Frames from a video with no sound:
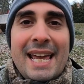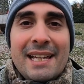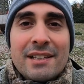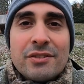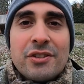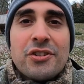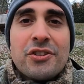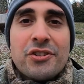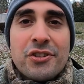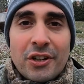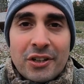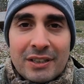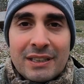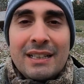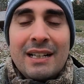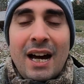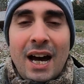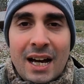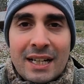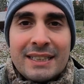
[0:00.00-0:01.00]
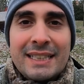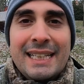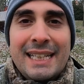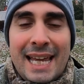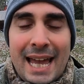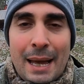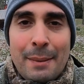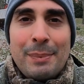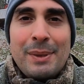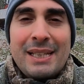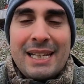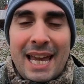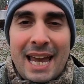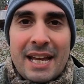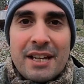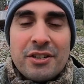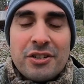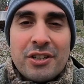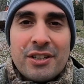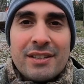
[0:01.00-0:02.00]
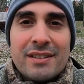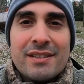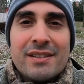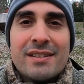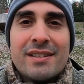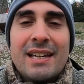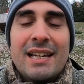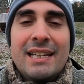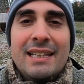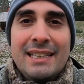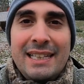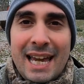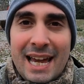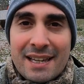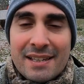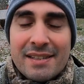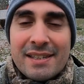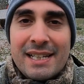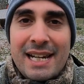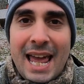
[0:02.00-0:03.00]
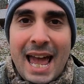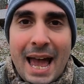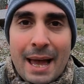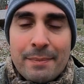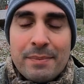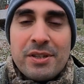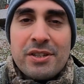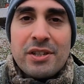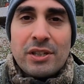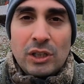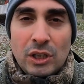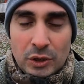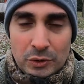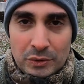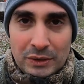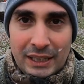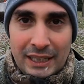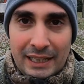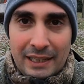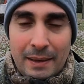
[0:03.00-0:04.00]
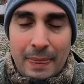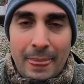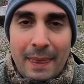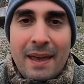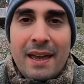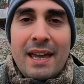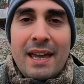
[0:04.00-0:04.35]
In certain hunting applications, yes and absolutely.